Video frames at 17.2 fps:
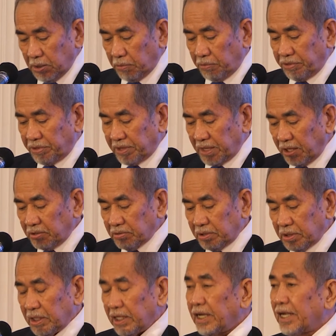
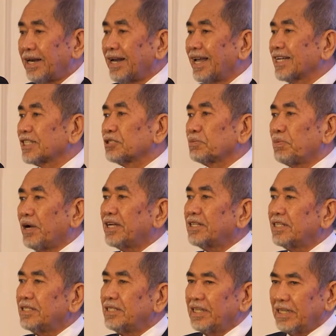Without an
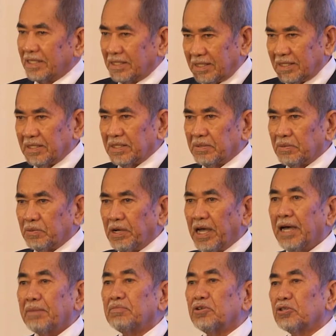expiry date,
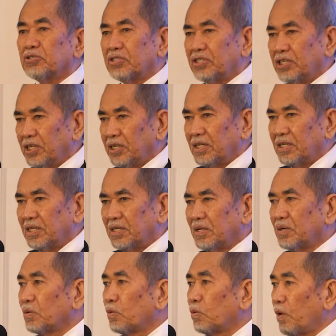we have not seen
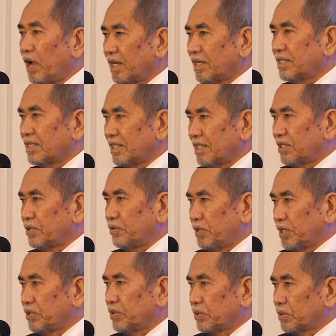when it's
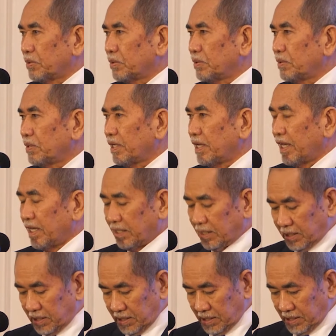going to
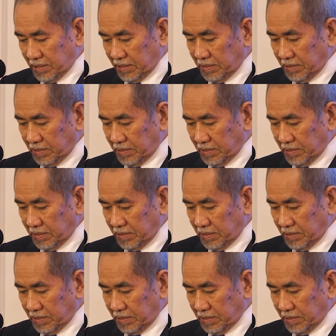end.